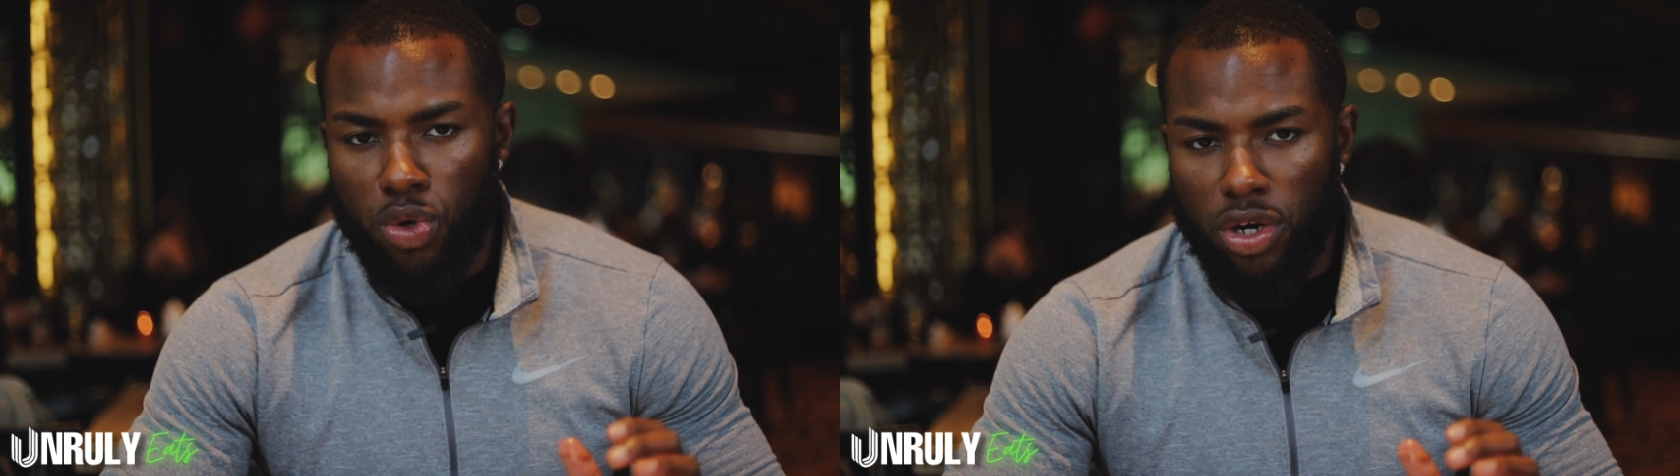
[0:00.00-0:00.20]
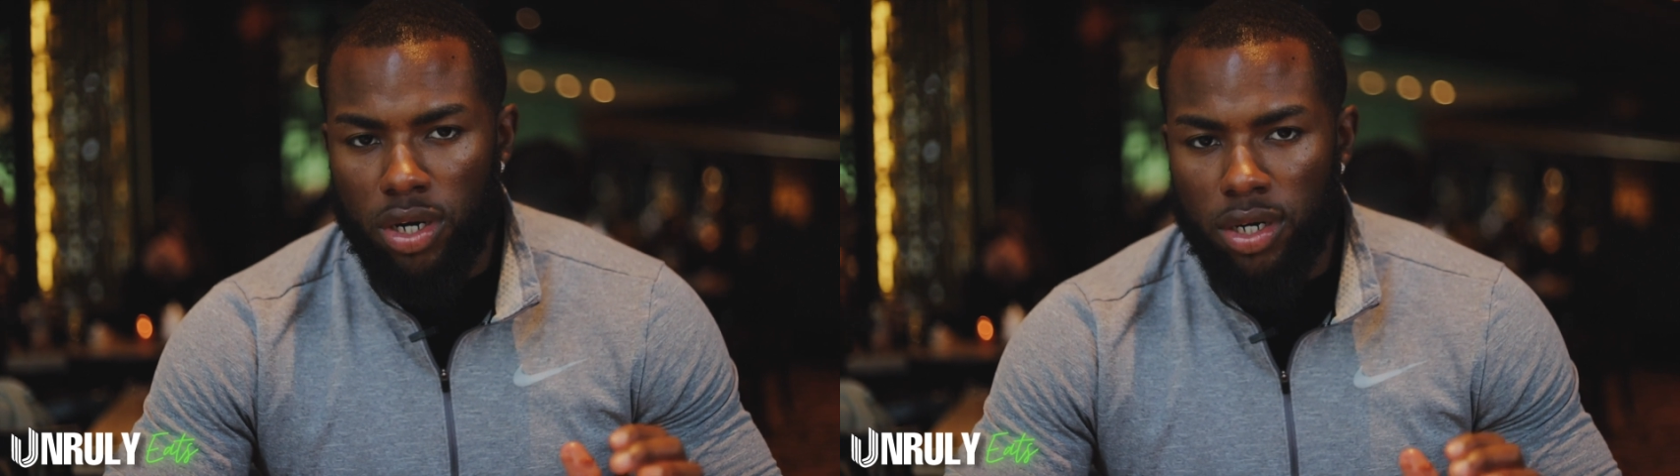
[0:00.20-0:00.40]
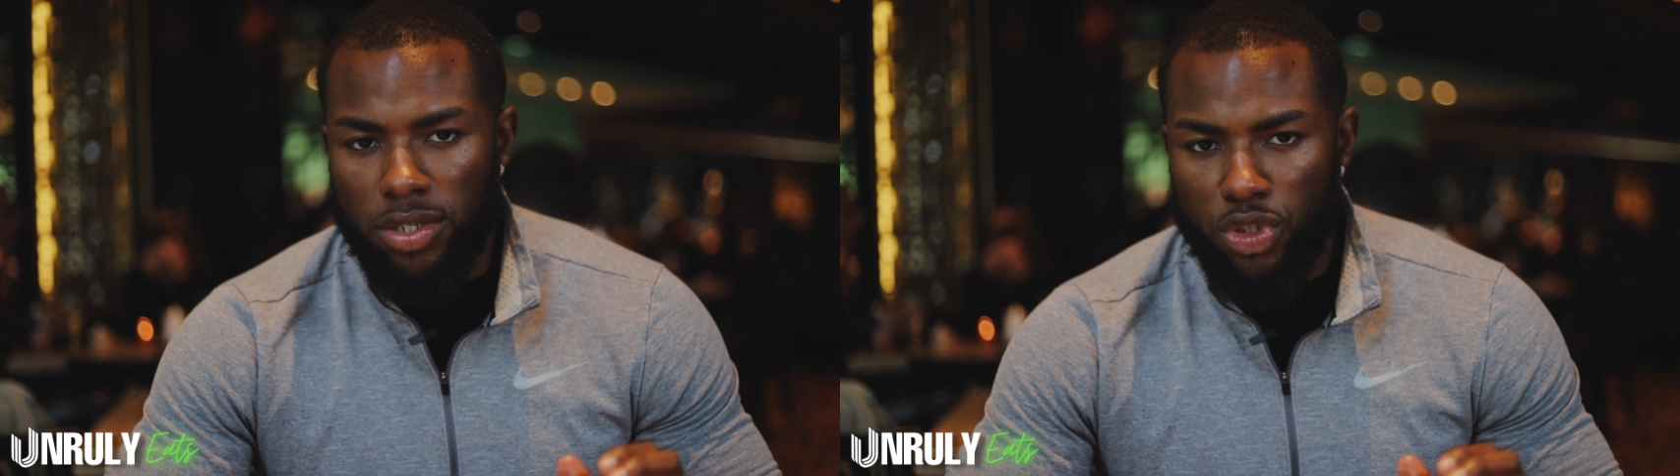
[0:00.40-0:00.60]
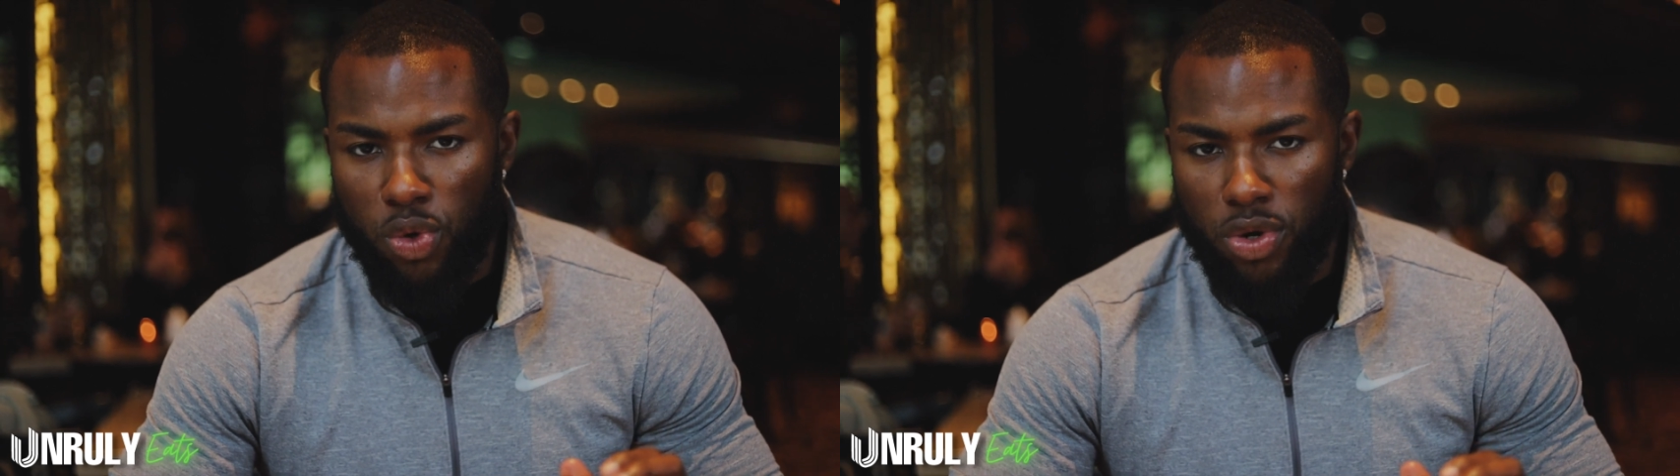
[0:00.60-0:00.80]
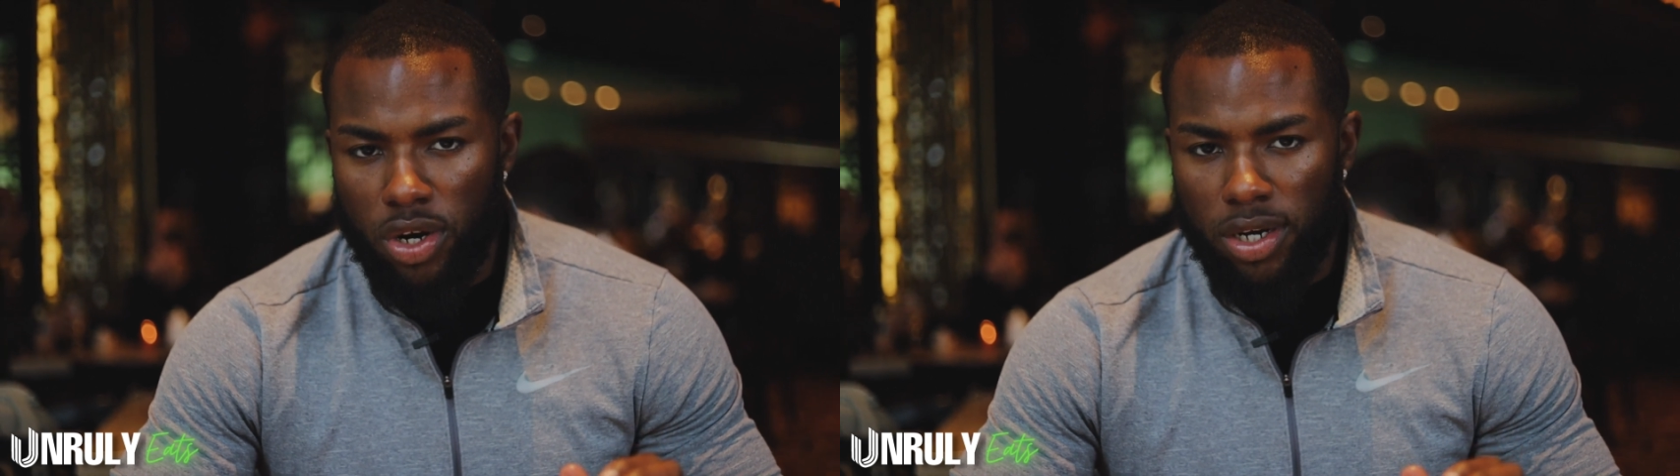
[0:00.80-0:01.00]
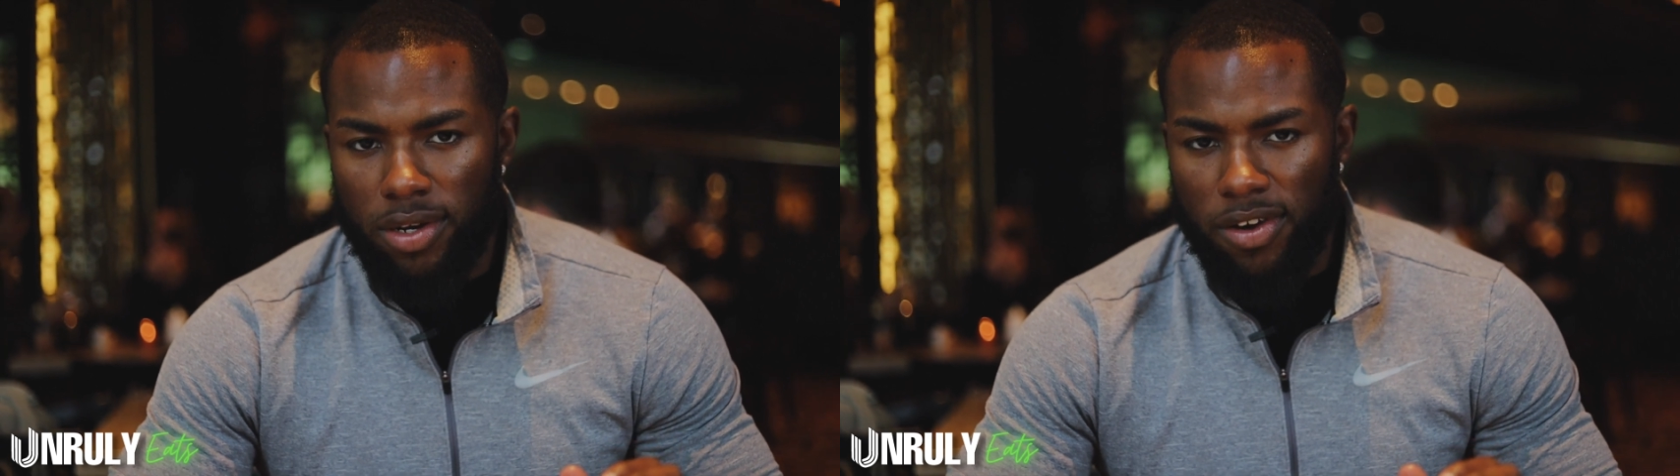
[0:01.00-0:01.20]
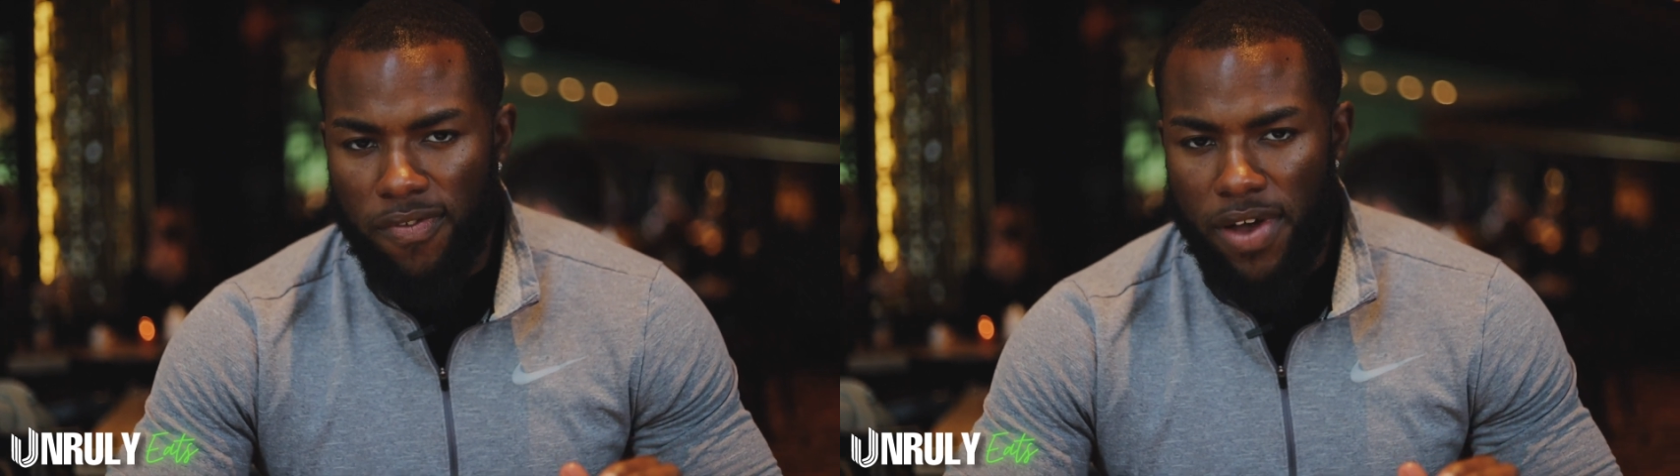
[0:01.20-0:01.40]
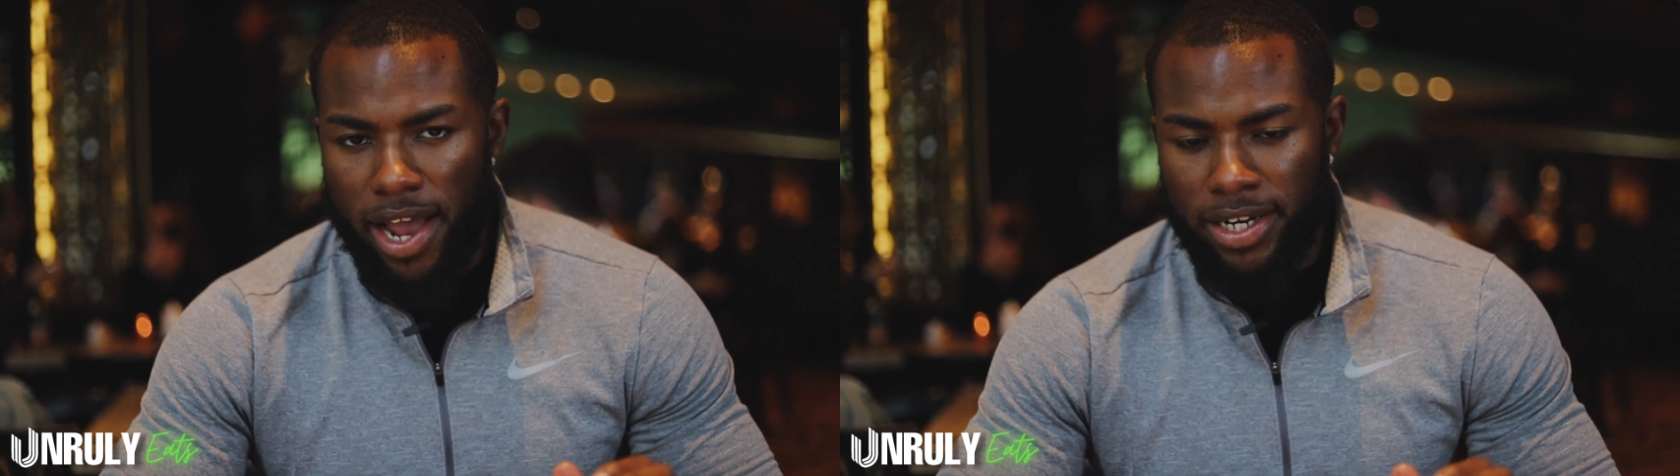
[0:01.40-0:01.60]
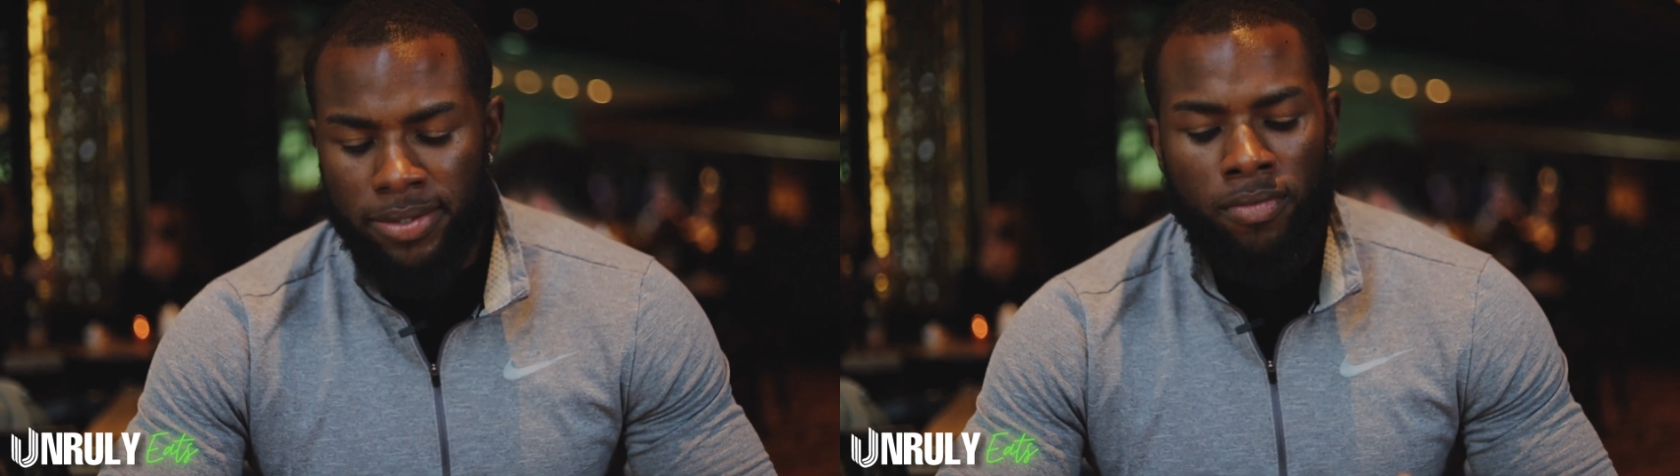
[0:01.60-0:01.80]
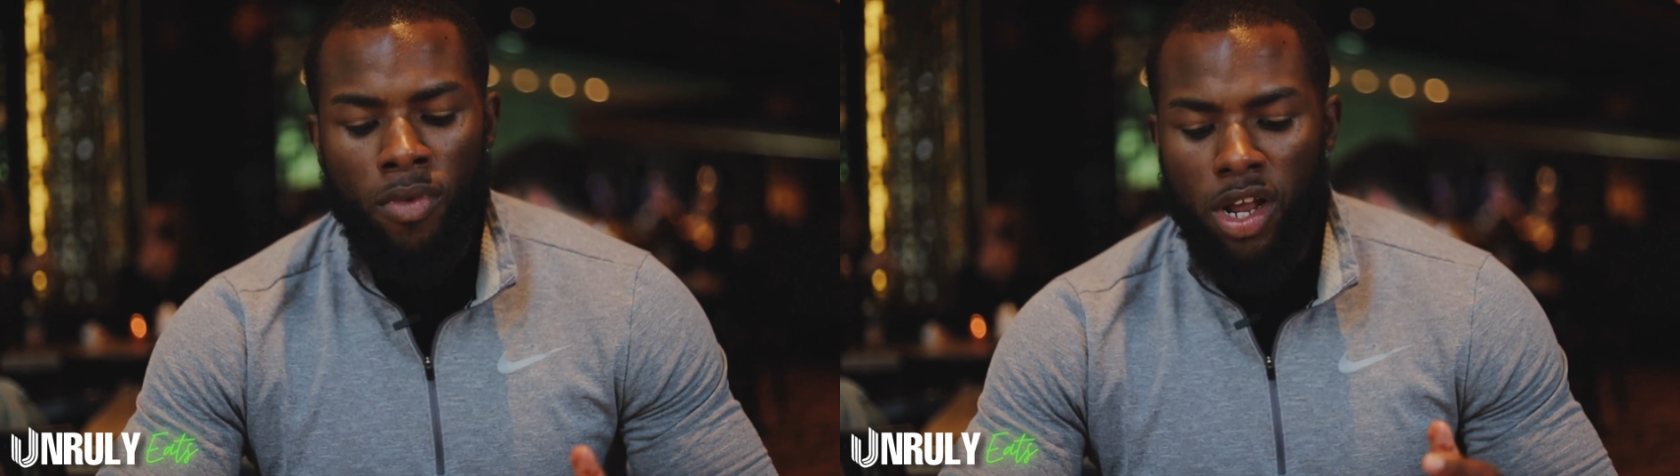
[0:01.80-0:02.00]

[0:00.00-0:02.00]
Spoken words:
threw it on the fire,